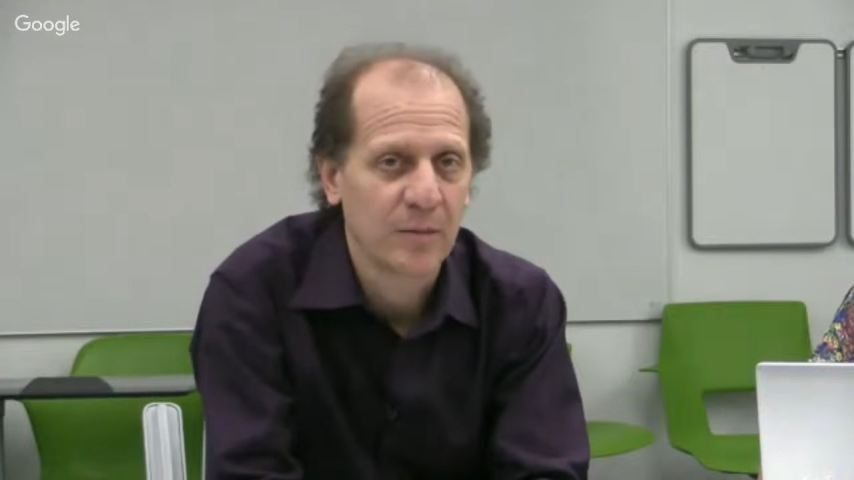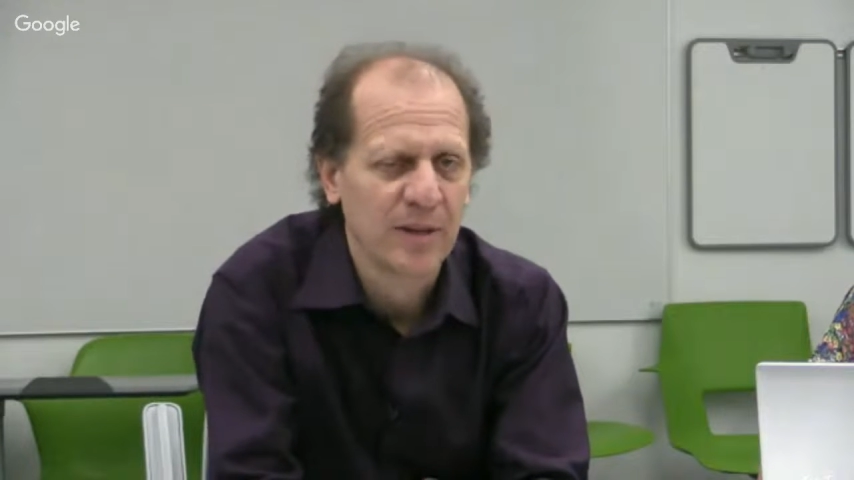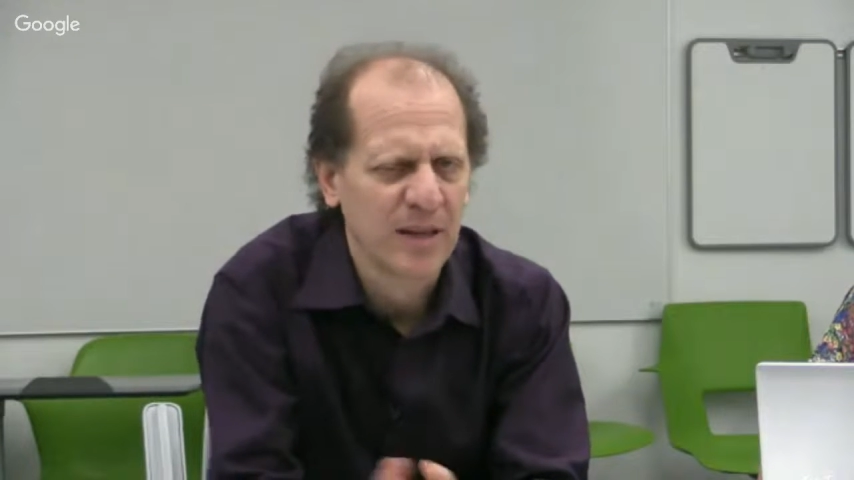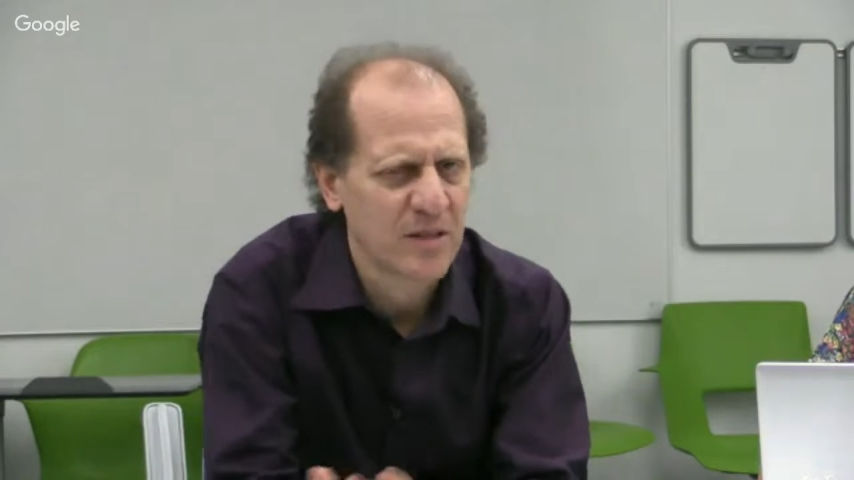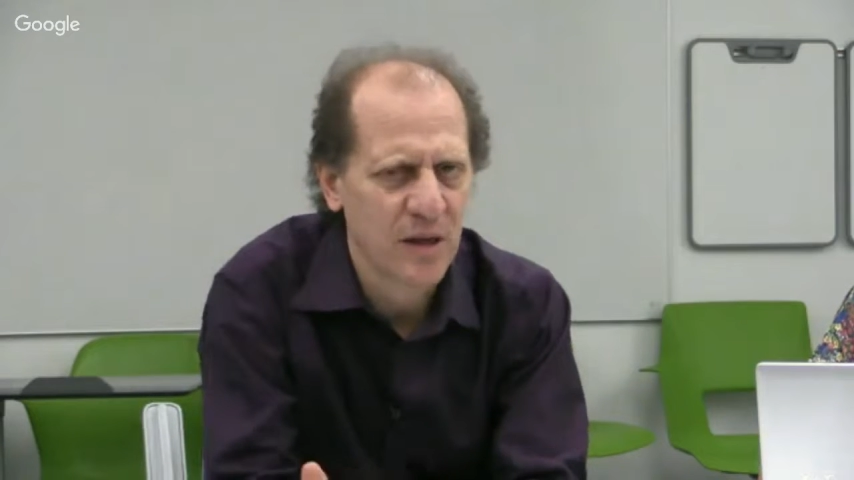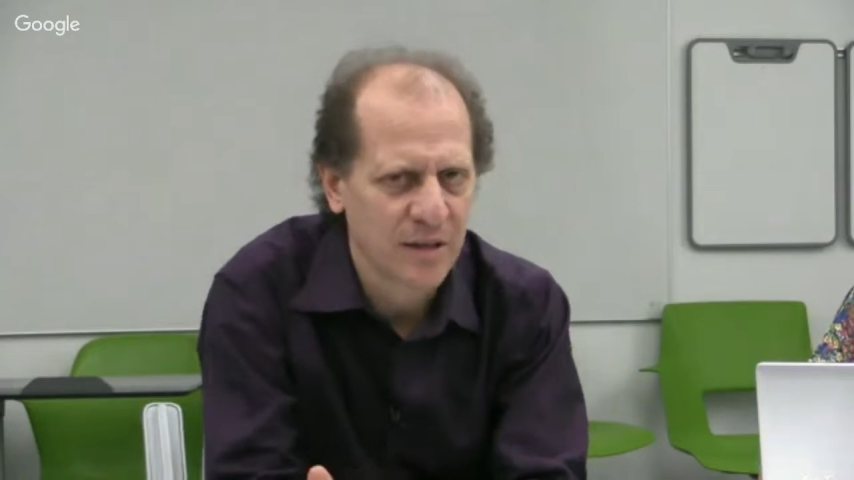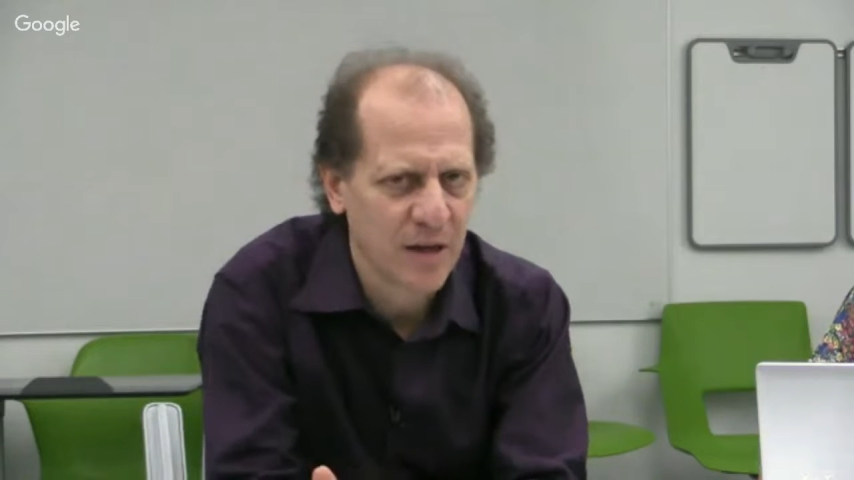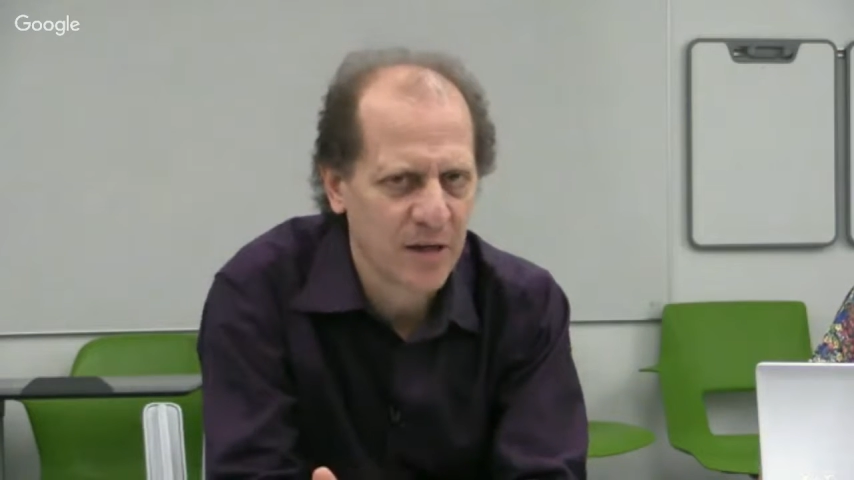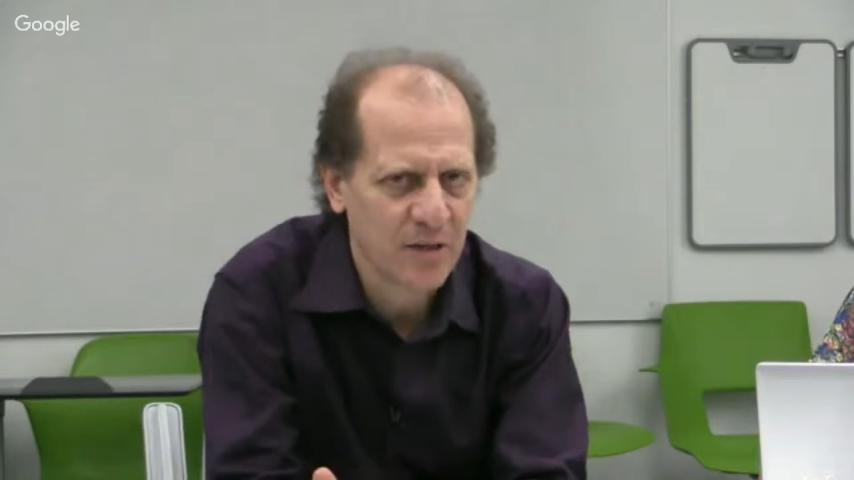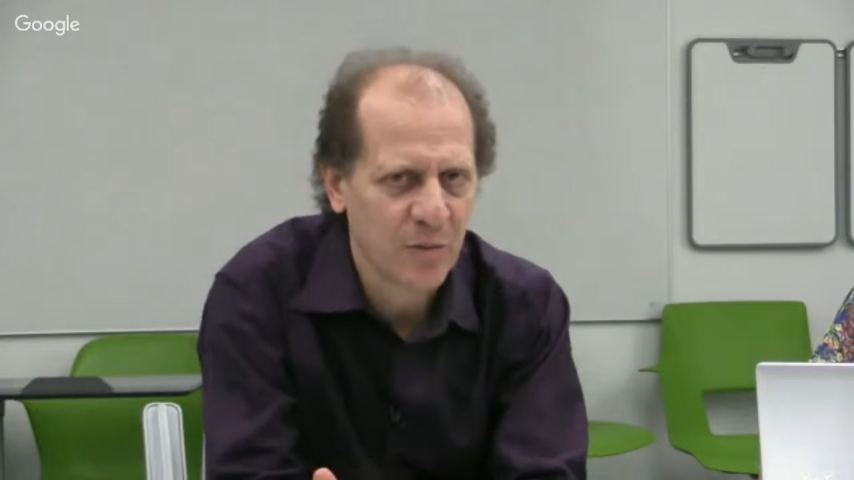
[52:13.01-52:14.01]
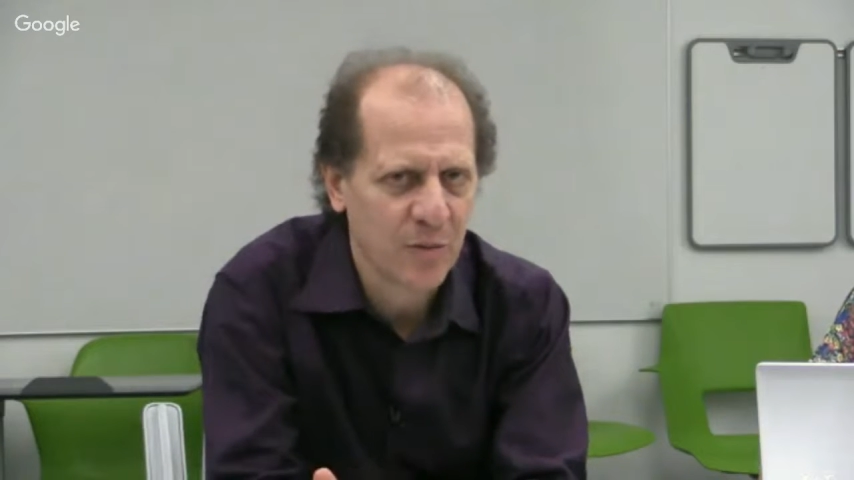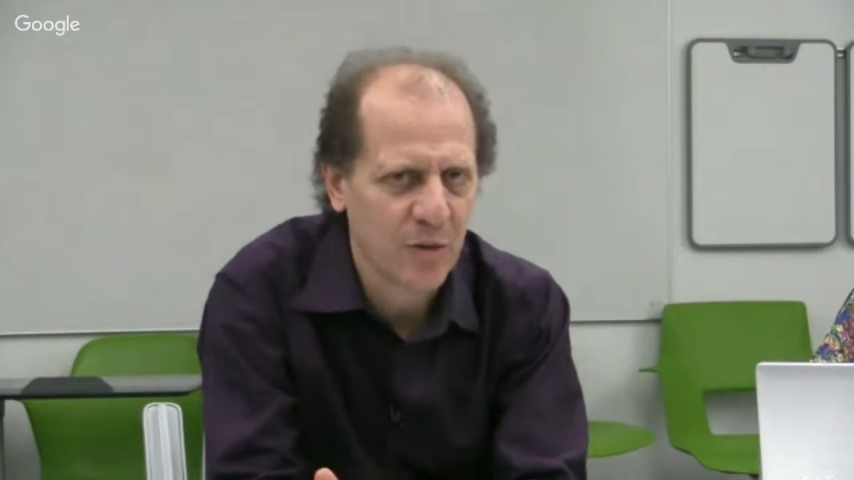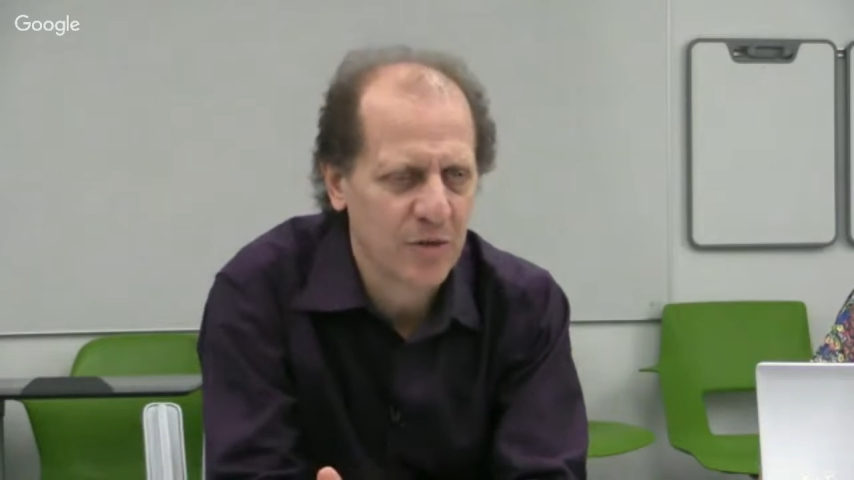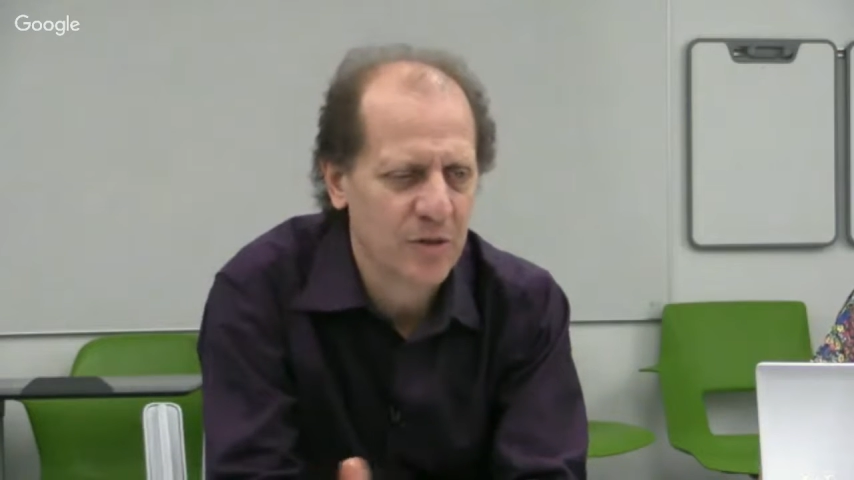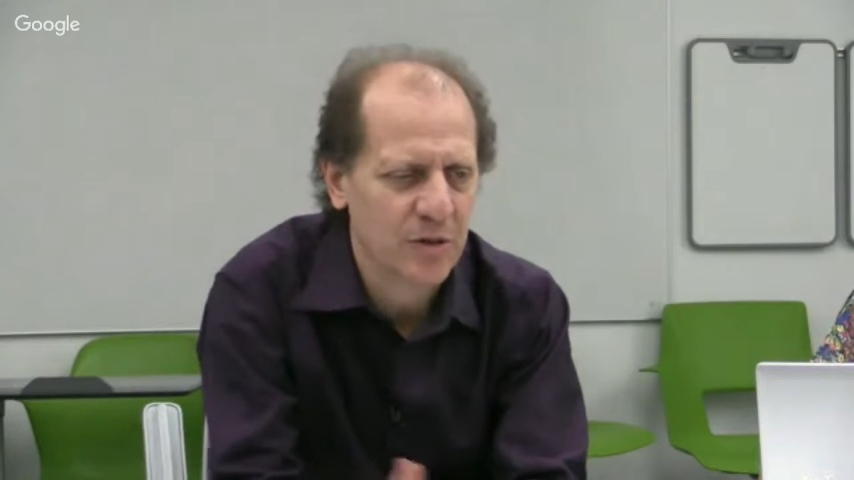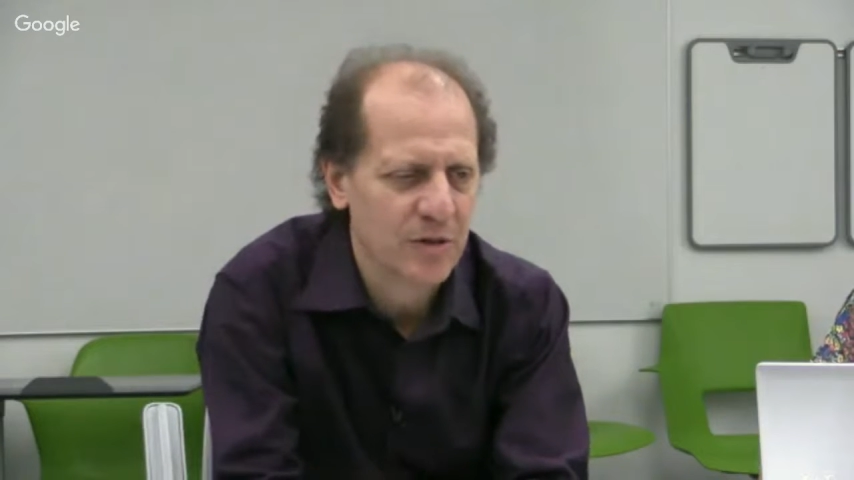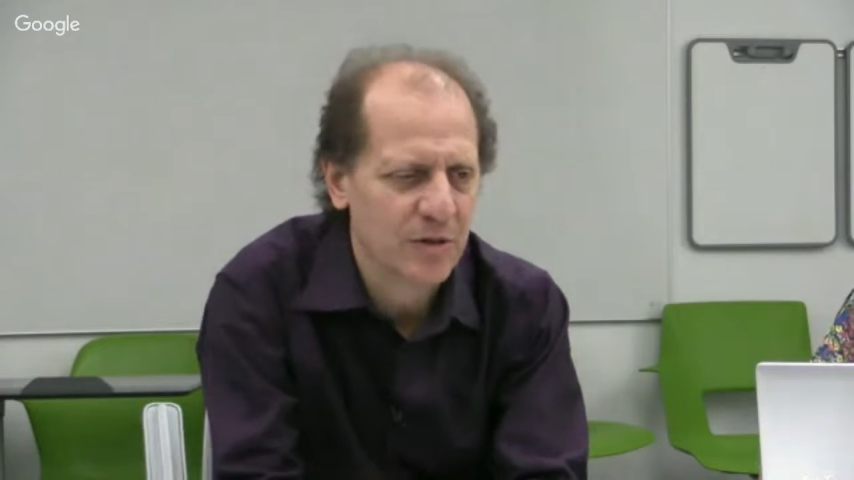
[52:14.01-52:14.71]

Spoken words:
That's not the osteoporosis.